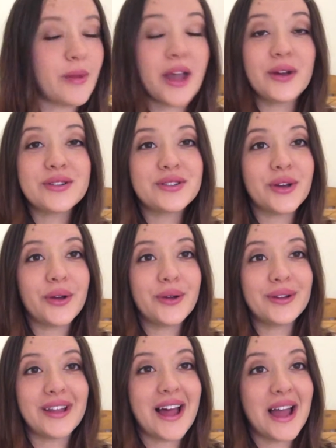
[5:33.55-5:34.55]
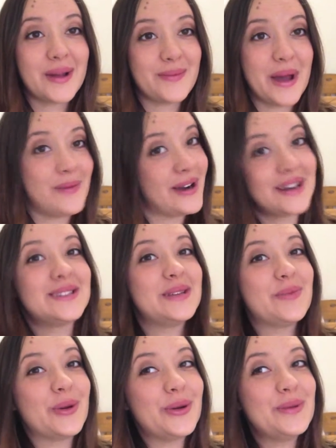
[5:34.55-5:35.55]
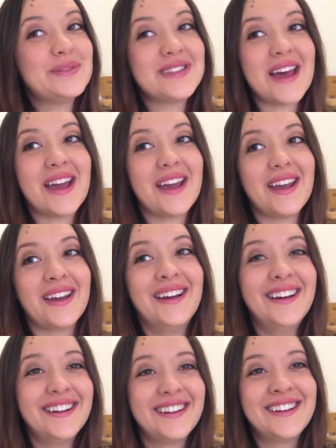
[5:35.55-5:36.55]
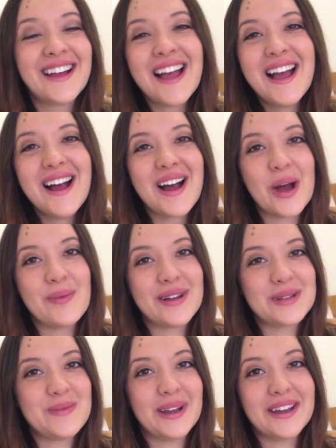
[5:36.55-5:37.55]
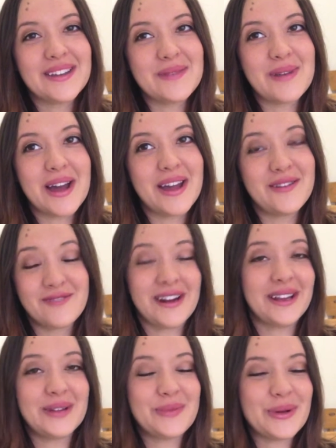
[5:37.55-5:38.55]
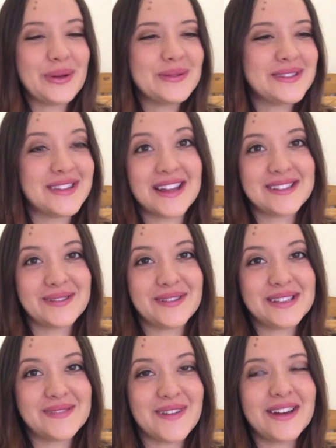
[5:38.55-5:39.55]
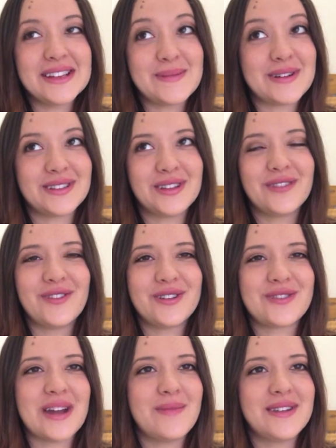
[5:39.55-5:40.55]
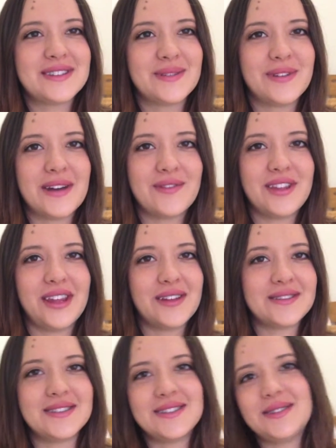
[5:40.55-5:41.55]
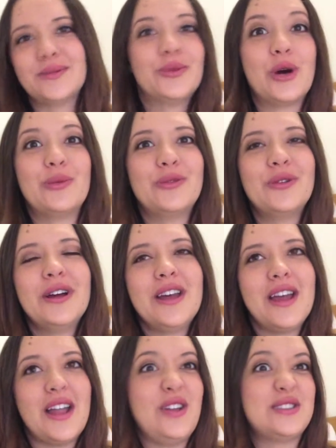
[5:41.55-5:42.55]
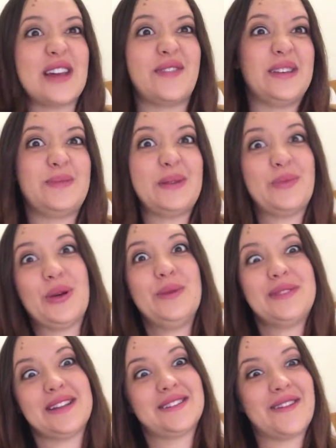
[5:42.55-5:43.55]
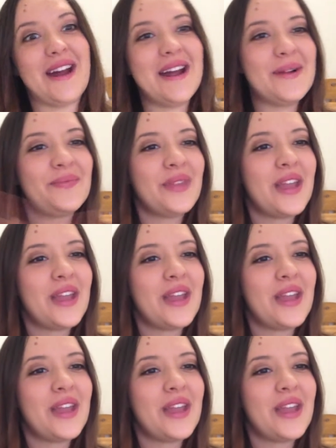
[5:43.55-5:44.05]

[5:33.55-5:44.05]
I also like my pregnancy boobs. They are much bigger than my regular boobs, so that's always fun, especially in the first trimester when everything else is still normal. You just have these big boobs, that's great.